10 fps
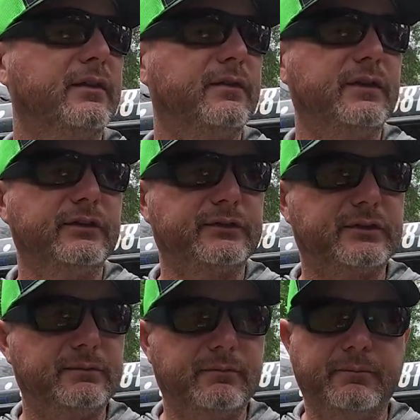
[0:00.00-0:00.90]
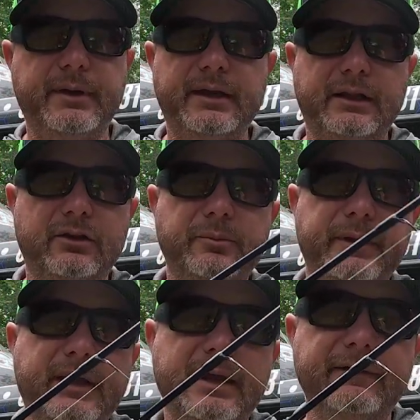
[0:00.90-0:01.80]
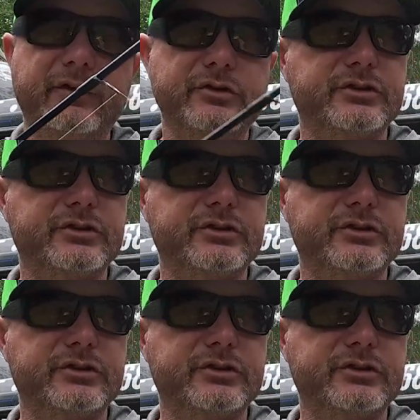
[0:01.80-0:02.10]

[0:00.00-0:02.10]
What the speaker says: this being a little bit heavier